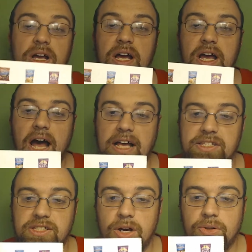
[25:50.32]
I
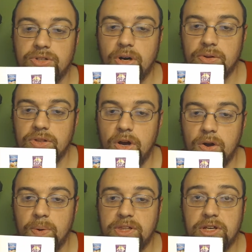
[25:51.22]
still don't know
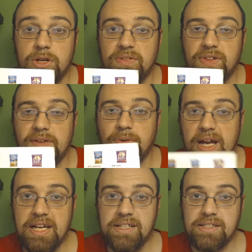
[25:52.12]
what the UB flavor
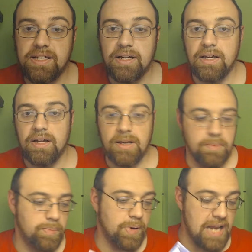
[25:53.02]
is,
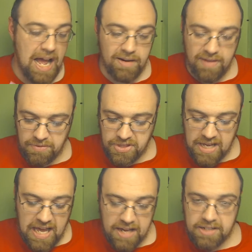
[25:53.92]
but out of everything I
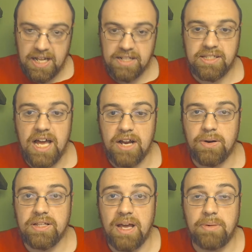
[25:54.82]
had in that
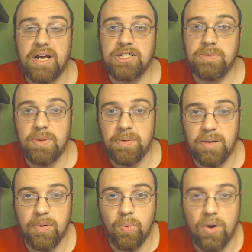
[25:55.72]
Snackcrate, that would actually be my
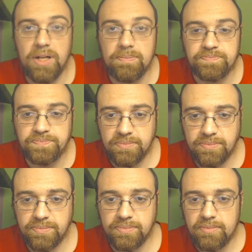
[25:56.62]
number 1.
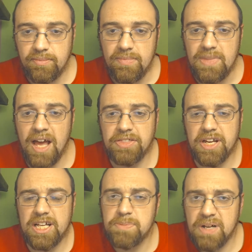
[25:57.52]
I think
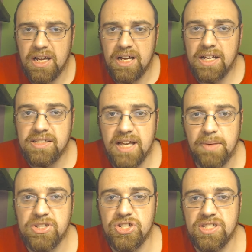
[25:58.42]
it's because it
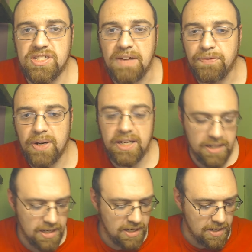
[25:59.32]
was just different.
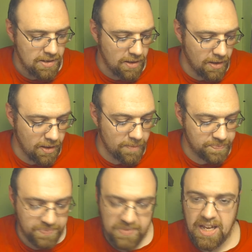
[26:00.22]

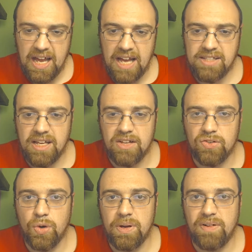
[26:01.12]
It has like a
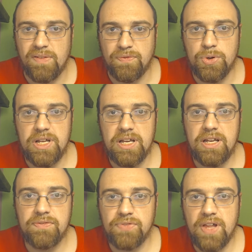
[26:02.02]
little bit of a fruity
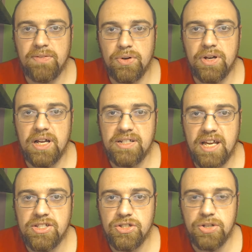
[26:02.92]
flavor and
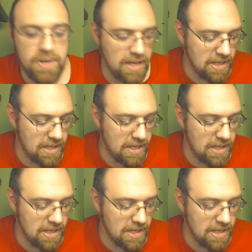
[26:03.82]
taste to it, and it